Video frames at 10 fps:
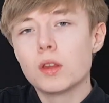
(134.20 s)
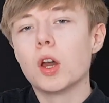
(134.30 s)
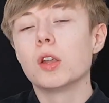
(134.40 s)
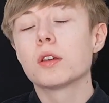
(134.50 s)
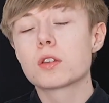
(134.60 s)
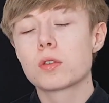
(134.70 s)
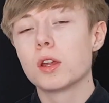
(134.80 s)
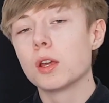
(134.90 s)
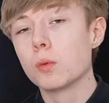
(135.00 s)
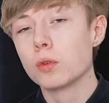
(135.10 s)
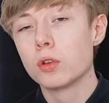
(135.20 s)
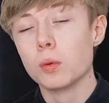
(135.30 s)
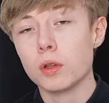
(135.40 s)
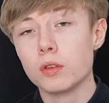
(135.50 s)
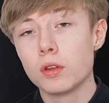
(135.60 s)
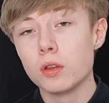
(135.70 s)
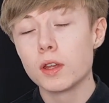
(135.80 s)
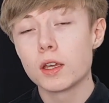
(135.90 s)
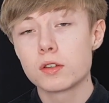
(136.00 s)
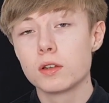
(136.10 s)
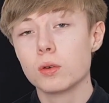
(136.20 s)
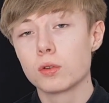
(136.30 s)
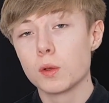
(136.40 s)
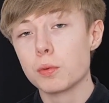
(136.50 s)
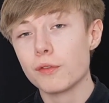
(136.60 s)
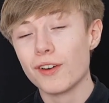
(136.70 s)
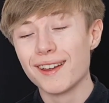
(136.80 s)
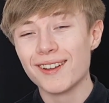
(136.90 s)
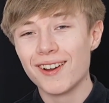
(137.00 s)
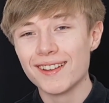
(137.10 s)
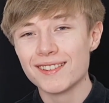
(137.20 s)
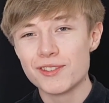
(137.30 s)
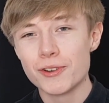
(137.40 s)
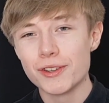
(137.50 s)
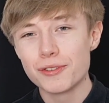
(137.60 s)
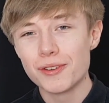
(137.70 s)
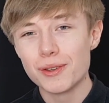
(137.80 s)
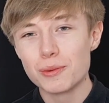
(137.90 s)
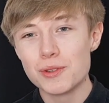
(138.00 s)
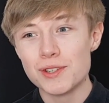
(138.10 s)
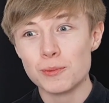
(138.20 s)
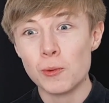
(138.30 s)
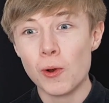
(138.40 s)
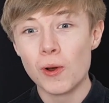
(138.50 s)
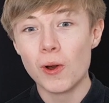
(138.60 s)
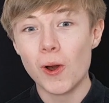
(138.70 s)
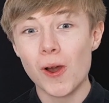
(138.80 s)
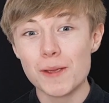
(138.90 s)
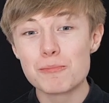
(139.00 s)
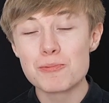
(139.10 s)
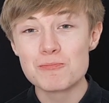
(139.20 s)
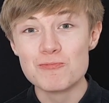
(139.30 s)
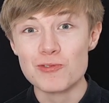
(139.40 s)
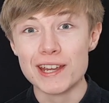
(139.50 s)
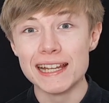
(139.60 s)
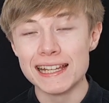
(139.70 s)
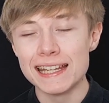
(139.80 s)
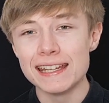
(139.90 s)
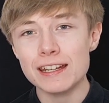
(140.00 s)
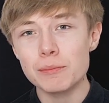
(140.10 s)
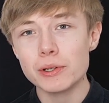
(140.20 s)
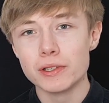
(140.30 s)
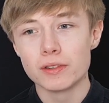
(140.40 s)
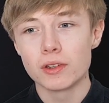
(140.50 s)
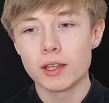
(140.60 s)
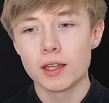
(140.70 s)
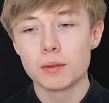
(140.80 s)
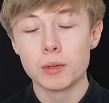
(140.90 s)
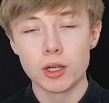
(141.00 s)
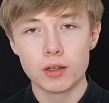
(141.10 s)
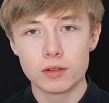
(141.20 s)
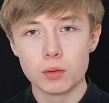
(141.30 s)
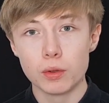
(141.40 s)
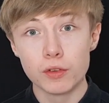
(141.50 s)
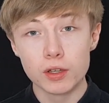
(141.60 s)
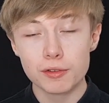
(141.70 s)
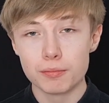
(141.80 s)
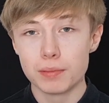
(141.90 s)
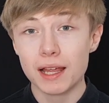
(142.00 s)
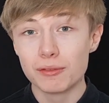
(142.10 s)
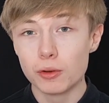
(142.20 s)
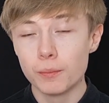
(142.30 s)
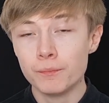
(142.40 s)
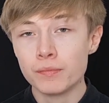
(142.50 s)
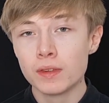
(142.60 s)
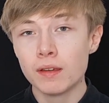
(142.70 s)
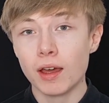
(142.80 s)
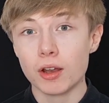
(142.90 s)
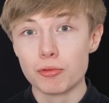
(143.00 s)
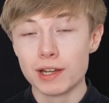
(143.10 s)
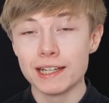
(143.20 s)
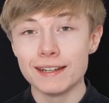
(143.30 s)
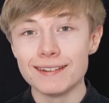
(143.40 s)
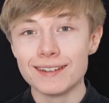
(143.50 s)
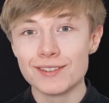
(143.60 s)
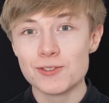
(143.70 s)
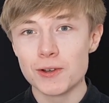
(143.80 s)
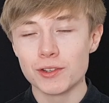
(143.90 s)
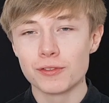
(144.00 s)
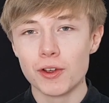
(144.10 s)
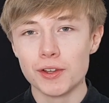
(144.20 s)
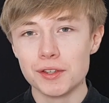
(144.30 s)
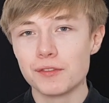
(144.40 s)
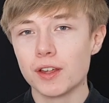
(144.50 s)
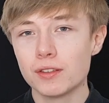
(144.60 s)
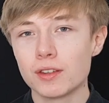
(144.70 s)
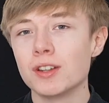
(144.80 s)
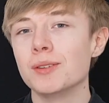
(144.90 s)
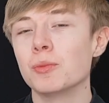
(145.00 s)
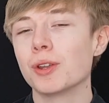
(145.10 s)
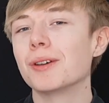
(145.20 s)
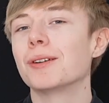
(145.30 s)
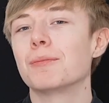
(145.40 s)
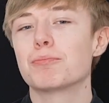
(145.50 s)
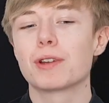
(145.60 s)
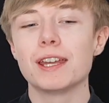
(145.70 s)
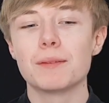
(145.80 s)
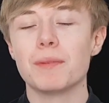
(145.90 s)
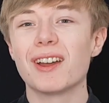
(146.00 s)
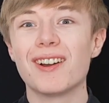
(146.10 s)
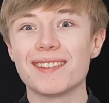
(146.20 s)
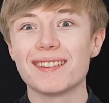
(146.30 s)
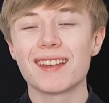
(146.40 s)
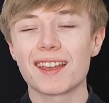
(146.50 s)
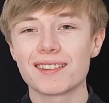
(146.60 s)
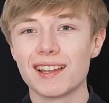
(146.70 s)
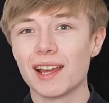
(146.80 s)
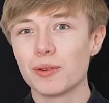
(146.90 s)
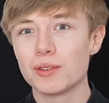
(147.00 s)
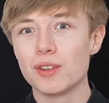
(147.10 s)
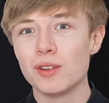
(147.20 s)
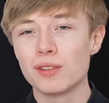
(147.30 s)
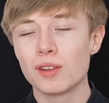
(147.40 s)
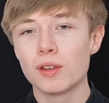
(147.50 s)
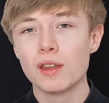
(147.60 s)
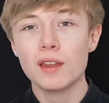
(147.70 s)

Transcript: Unlike trading 212, they actually also provide ISA transfers, which is what I really needed because I had my ISA with a different platform and I really needed it to transfer in the funds, and I didn't want to break my ISA tax allowance to do so.